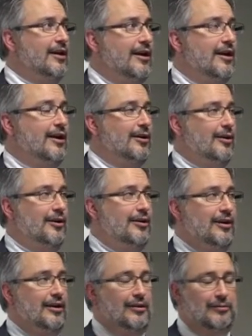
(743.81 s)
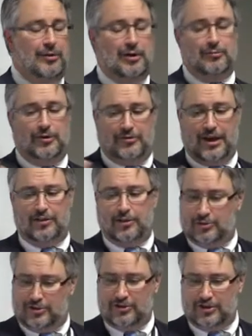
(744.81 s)
And we've had
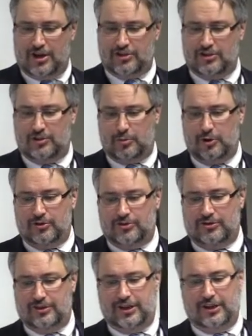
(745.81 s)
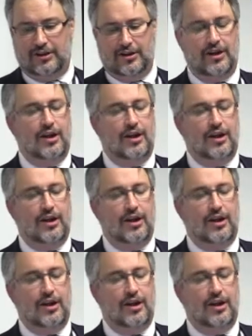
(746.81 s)
those discussions personally.